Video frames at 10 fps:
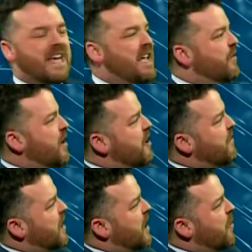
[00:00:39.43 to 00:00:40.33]
even over
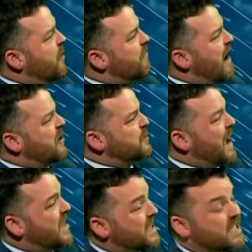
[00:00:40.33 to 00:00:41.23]
lower ground.
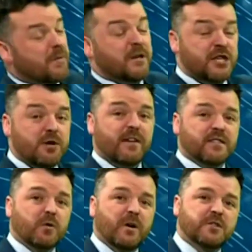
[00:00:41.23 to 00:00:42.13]
But as I say, we do have
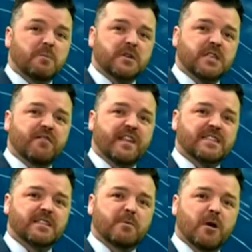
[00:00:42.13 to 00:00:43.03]
some question marks over that
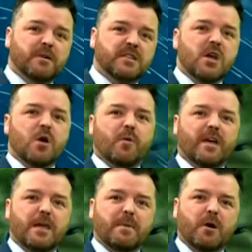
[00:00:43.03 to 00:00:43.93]
at the moment. We're
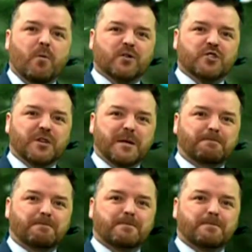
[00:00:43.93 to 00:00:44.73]
keeping a watch on it.